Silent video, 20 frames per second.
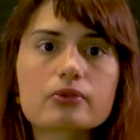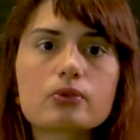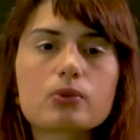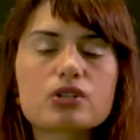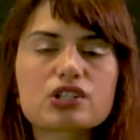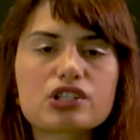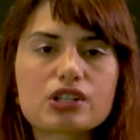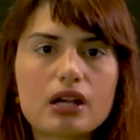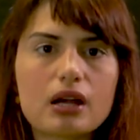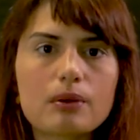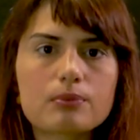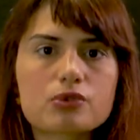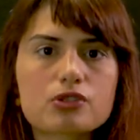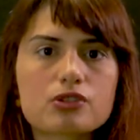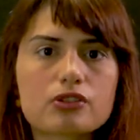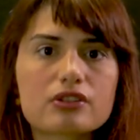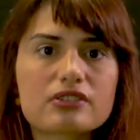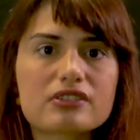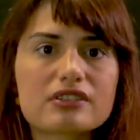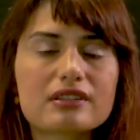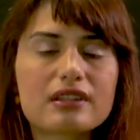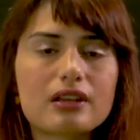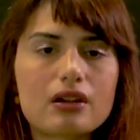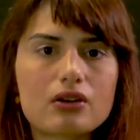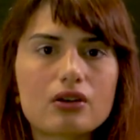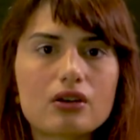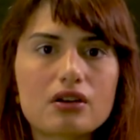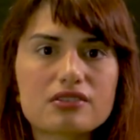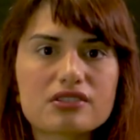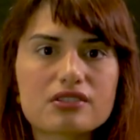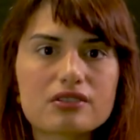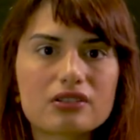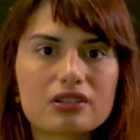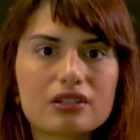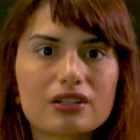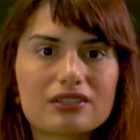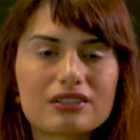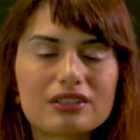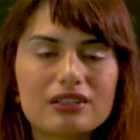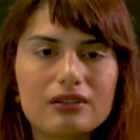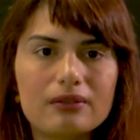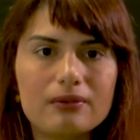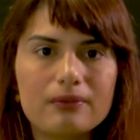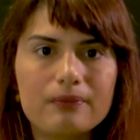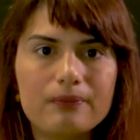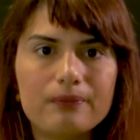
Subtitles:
which captures their uncertainty.